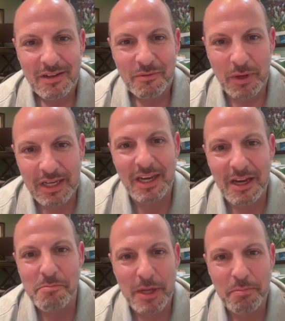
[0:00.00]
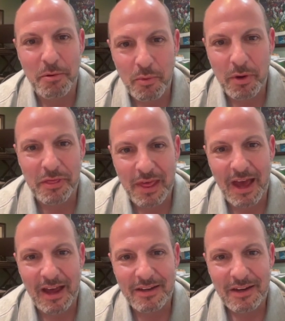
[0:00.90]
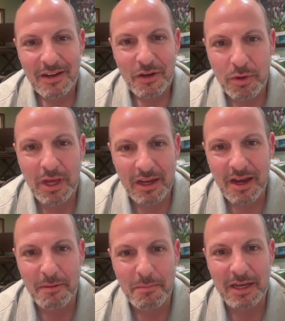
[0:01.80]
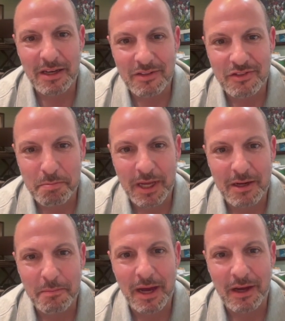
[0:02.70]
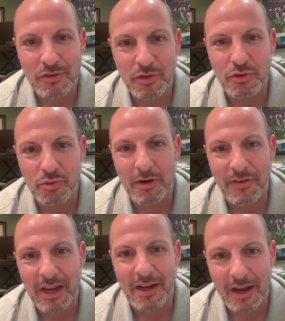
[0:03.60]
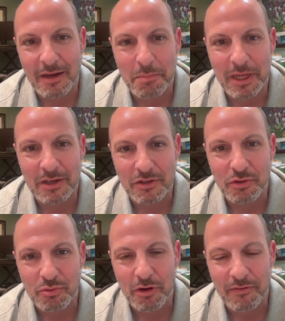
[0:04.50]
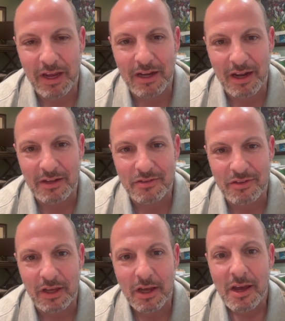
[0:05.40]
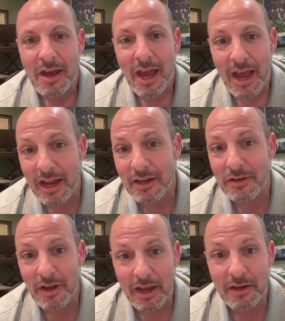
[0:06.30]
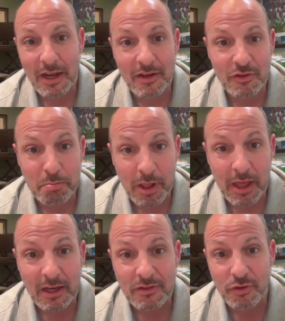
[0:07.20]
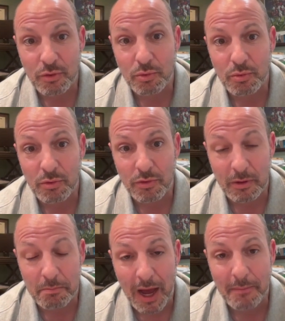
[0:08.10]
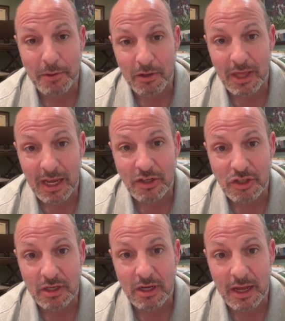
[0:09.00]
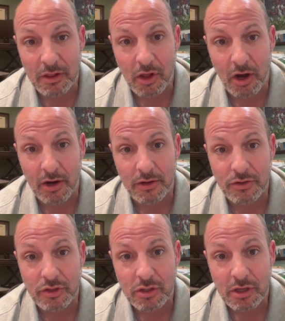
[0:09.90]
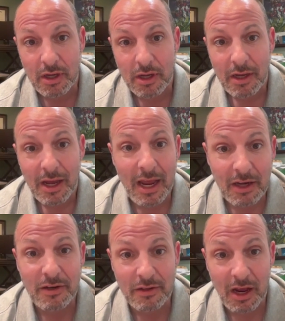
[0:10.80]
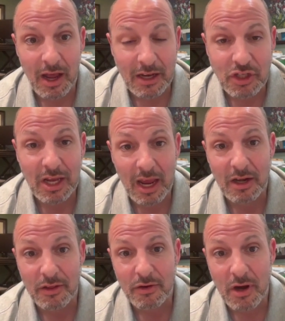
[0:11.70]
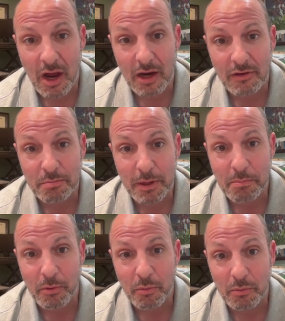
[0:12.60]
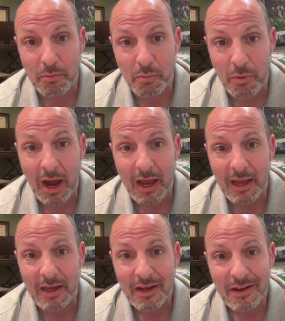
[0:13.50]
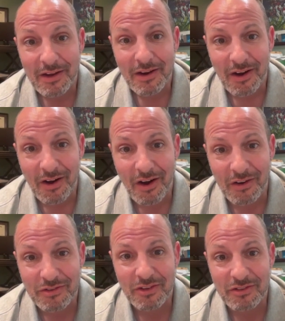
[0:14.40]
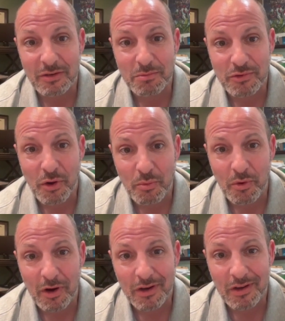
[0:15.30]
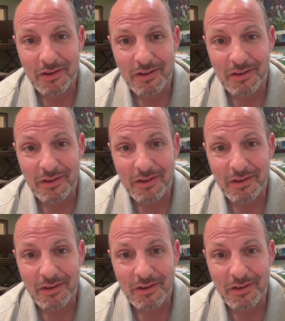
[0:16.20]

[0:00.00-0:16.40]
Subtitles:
We need people with that who can come in and speak about 212A9B and 212A9C and explain to the population at large and educate other congresspeople why our systems don't work.